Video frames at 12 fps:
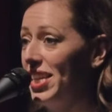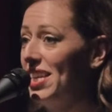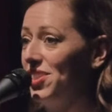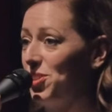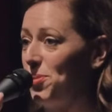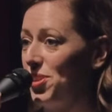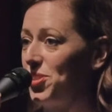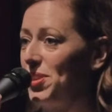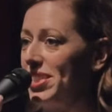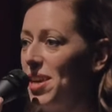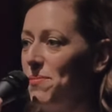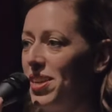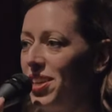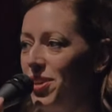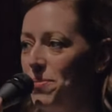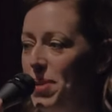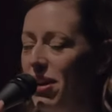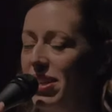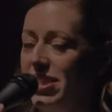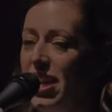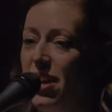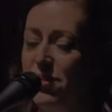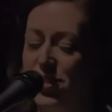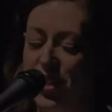is you're supposed to read something you're embarrassed
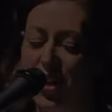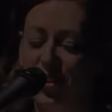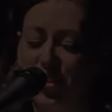of, so